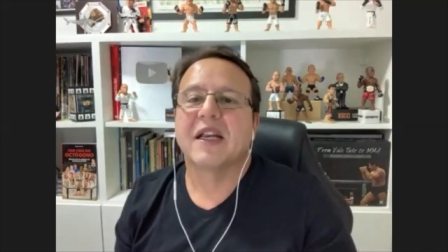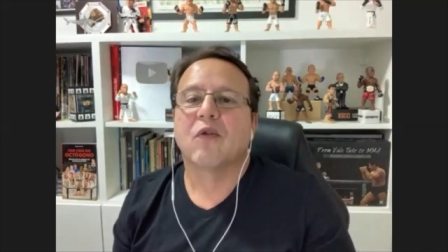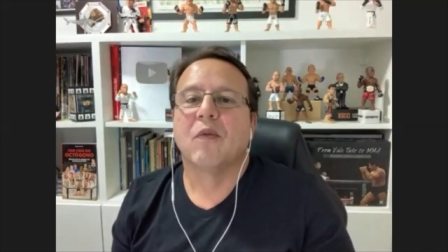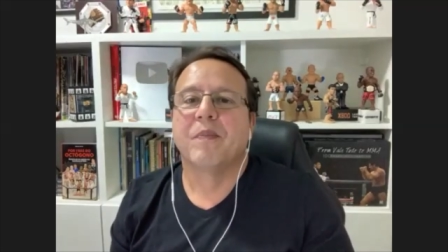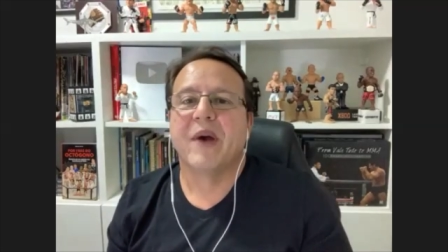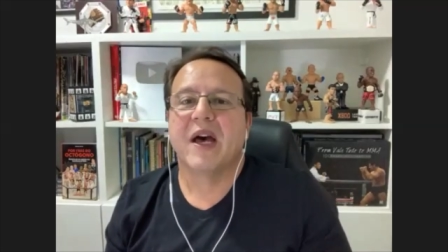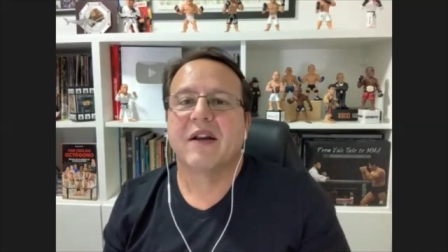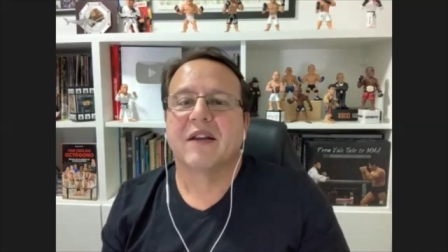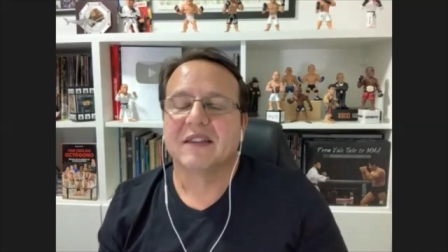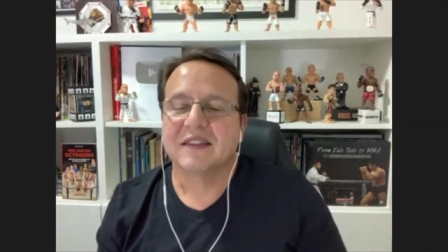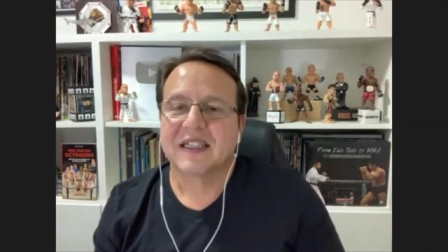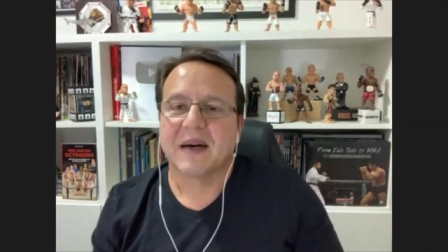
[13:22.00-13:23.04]

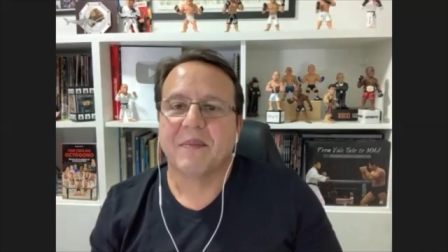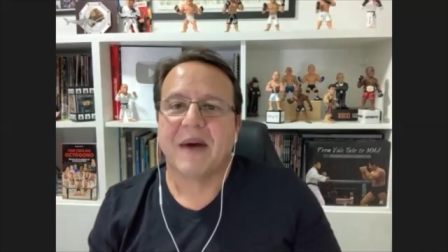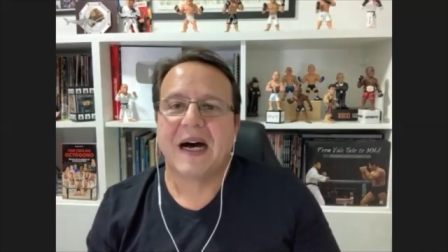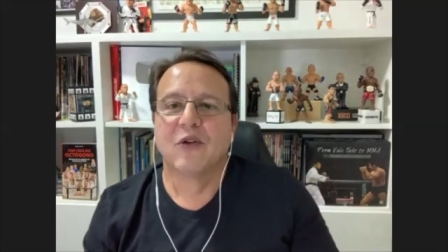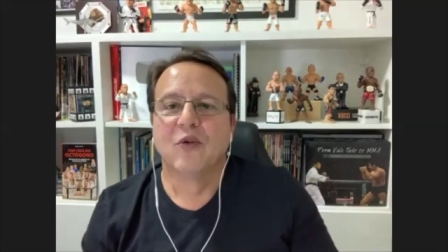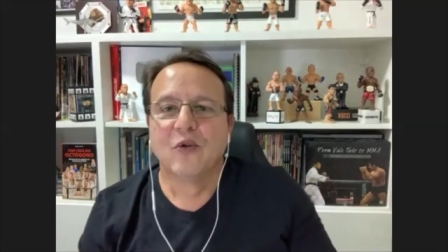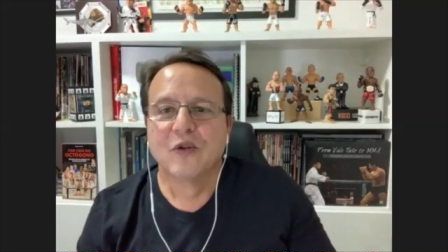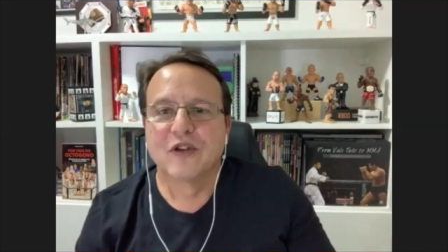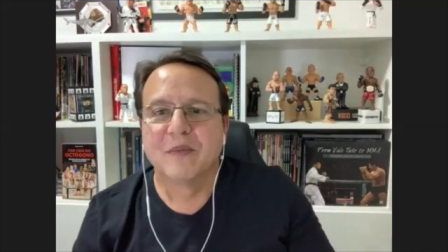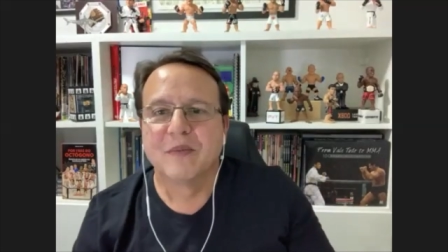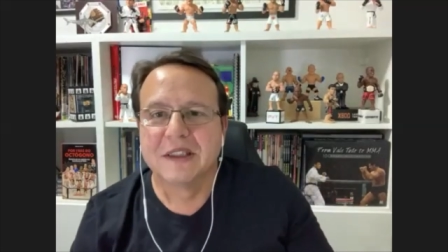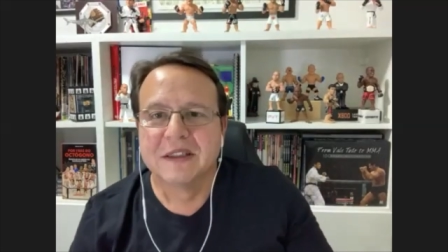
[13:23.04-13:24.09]
comparing Kamaru
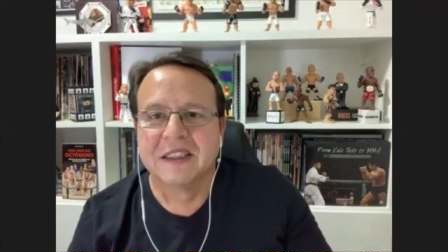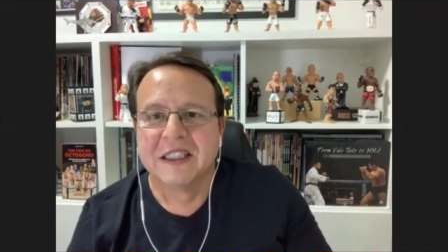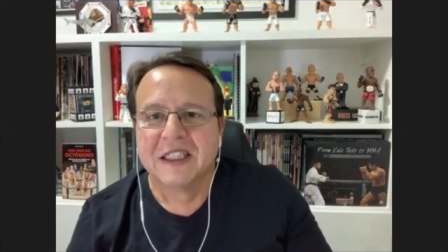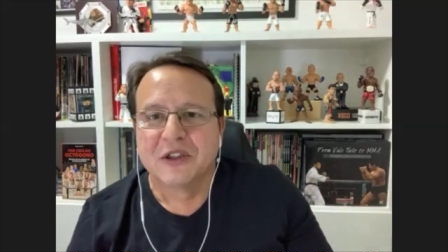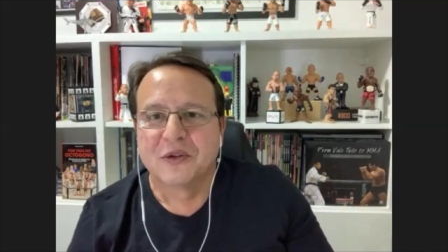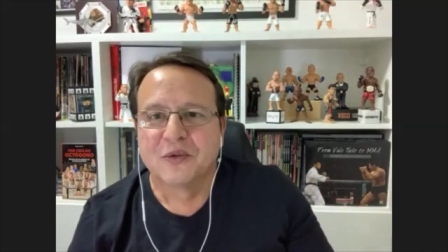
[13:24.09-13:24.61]
Usman to